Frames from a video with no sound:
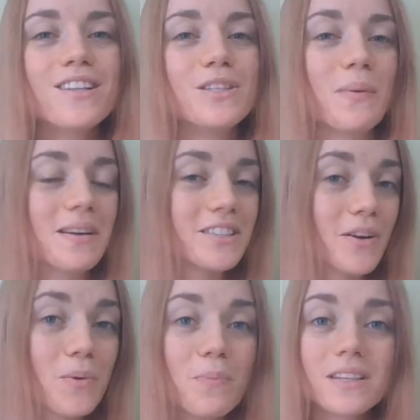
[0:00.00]
Do you want to
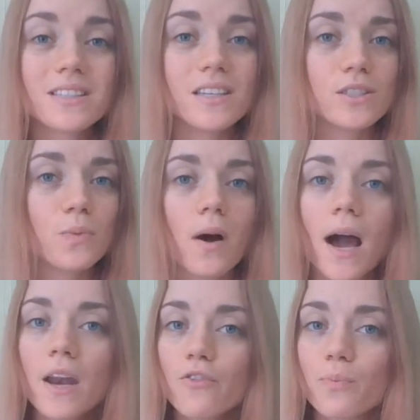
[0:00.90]
start a business? What
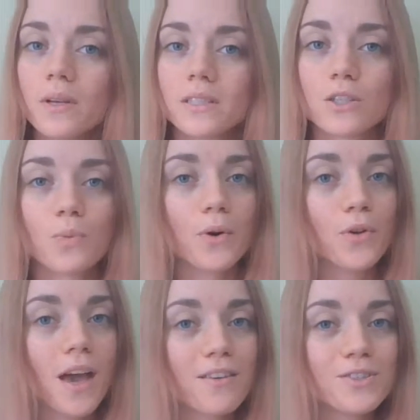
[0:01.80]
kind of business? What
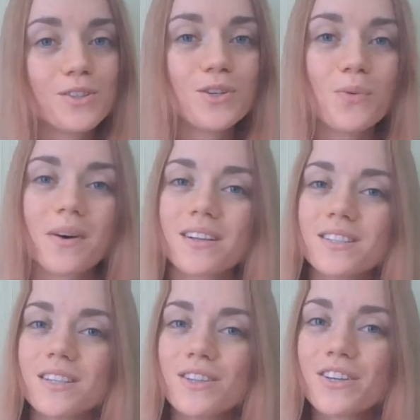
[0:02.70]
do you have to do? What
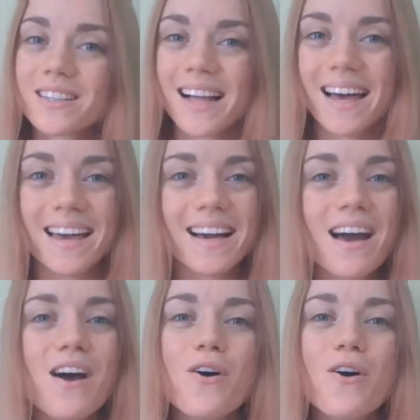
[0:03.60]
does it look like?